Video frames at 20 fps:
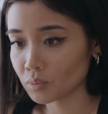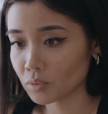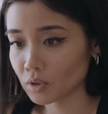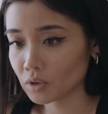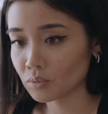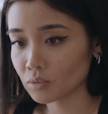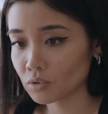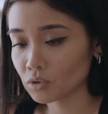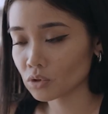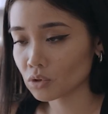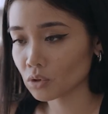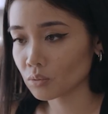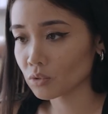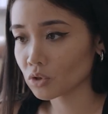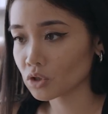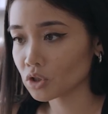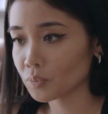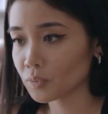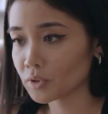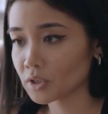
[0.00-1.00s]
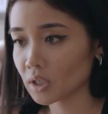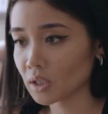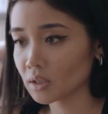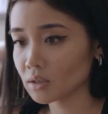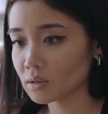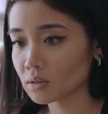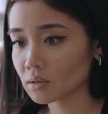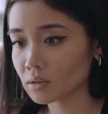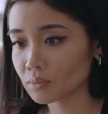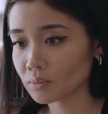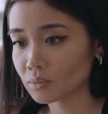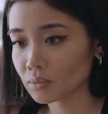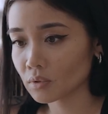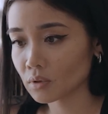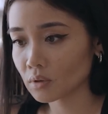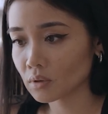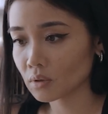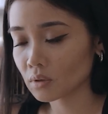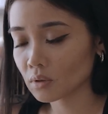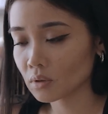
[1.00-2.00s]
when I dug deep into the research
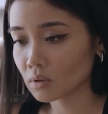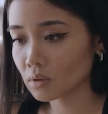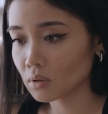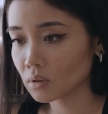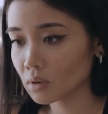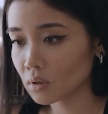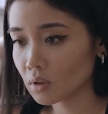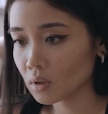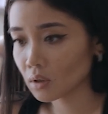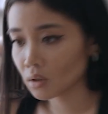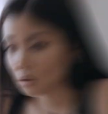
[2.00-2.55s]
will shock you.